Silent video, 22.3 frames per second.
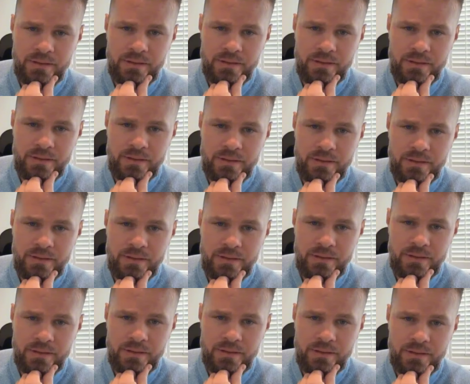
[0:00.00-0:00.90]

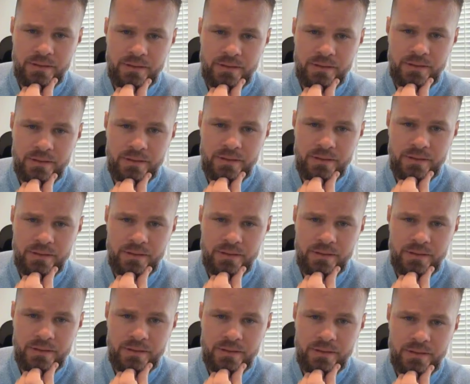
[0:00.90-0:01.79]

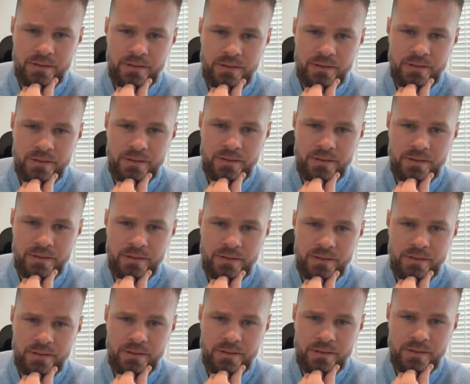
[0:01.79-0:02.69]

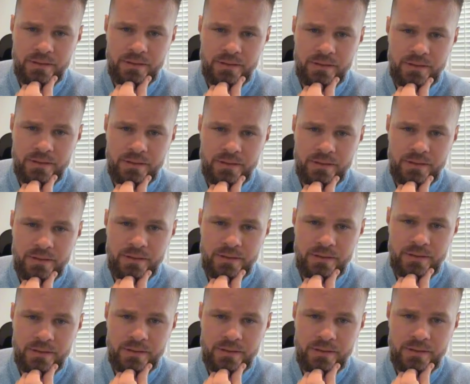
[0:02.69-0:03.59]

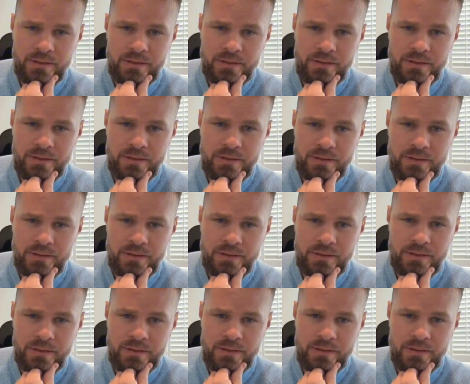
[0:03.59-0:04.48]

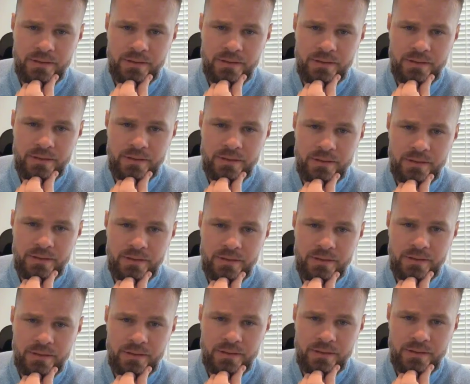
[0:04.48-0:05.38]

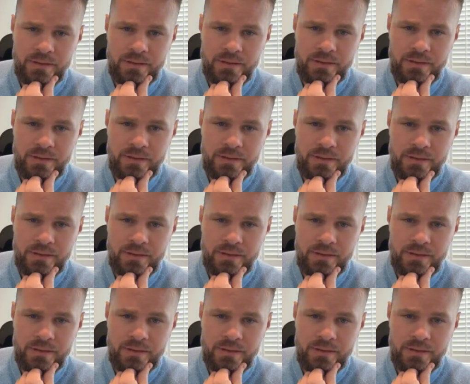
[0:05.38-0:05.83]
The person shown says nothing.